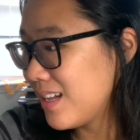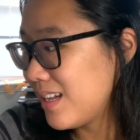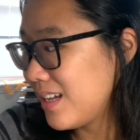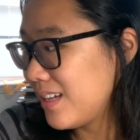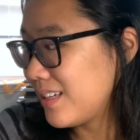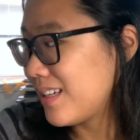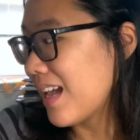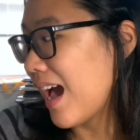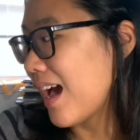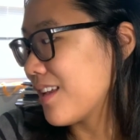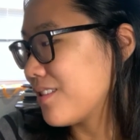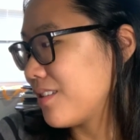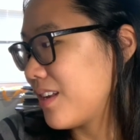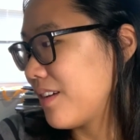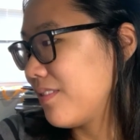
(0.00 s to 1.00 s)
Yeah,
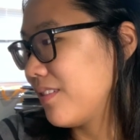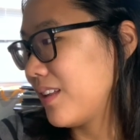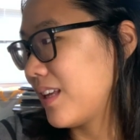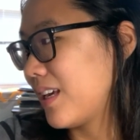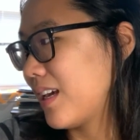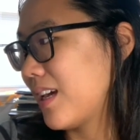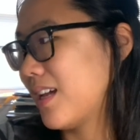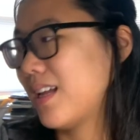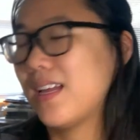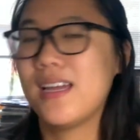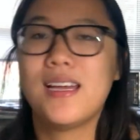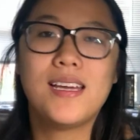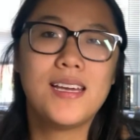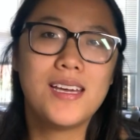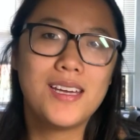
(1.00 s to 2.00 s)
so definitely
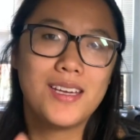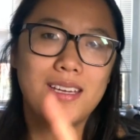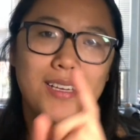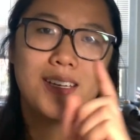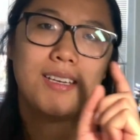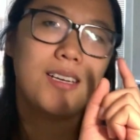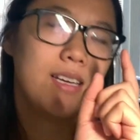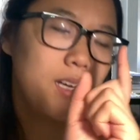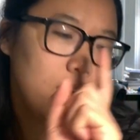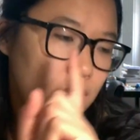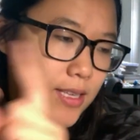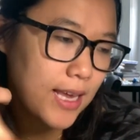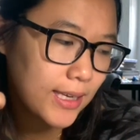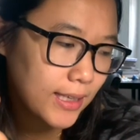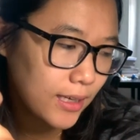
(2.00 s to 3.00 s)

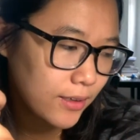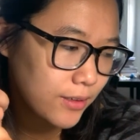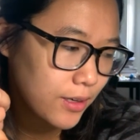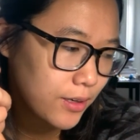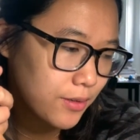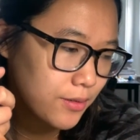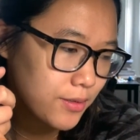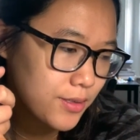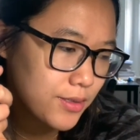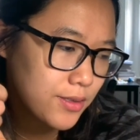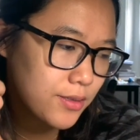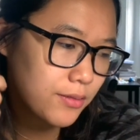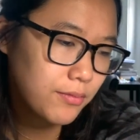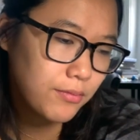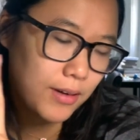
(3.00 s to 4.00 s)
taking notes,
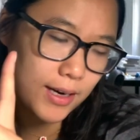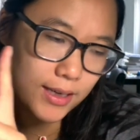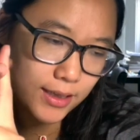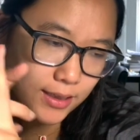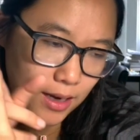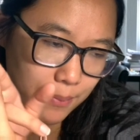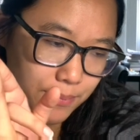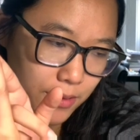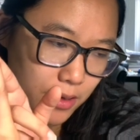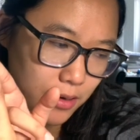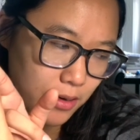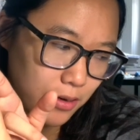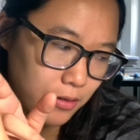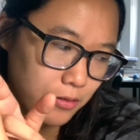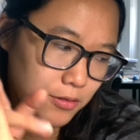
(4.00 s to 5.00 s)
writing up the
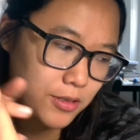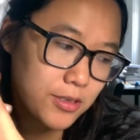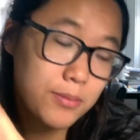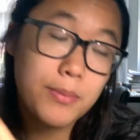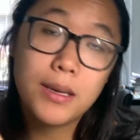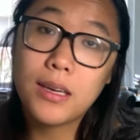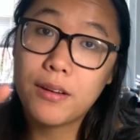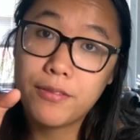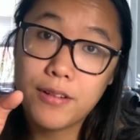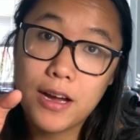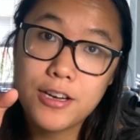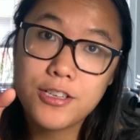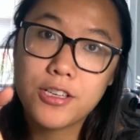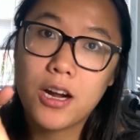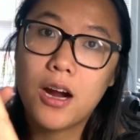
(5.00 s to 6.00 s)
notes, making
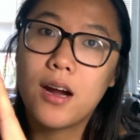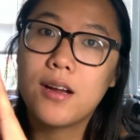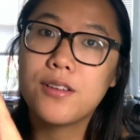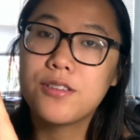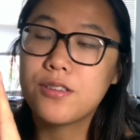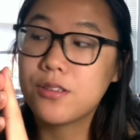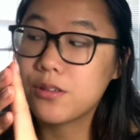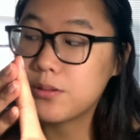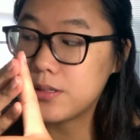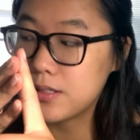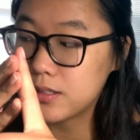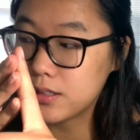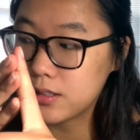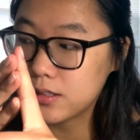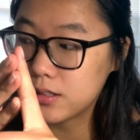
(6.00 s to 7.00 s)
flashcards,
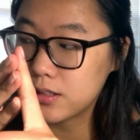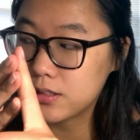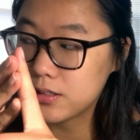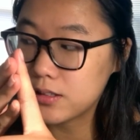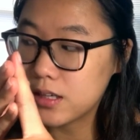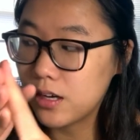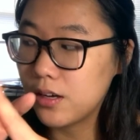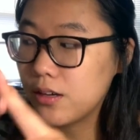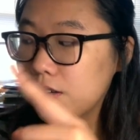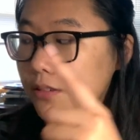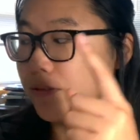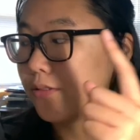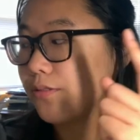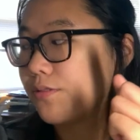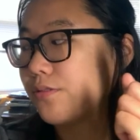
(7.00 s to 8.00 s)
quizzing yourself,
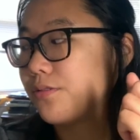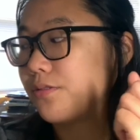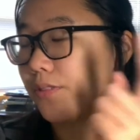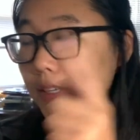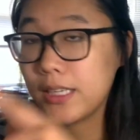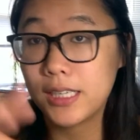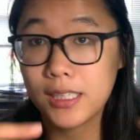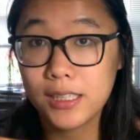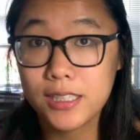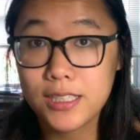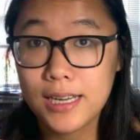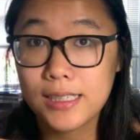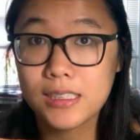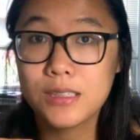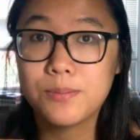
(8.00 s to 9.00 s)
reading the
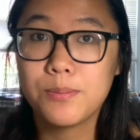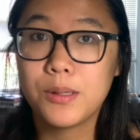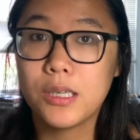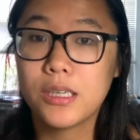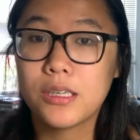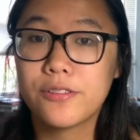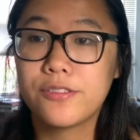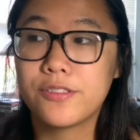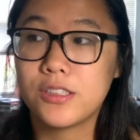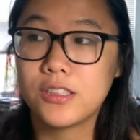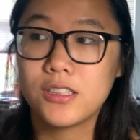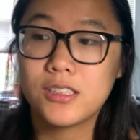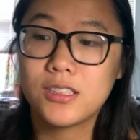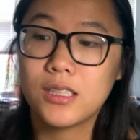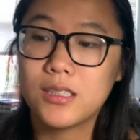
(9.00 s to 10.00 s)
textbook
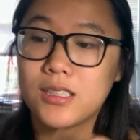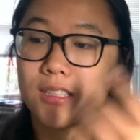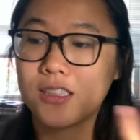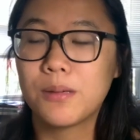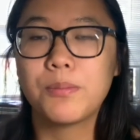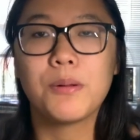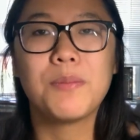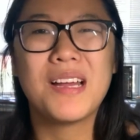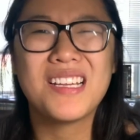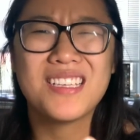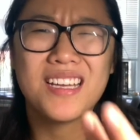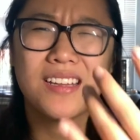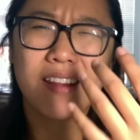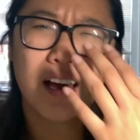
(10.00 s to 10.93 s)
to supplement it.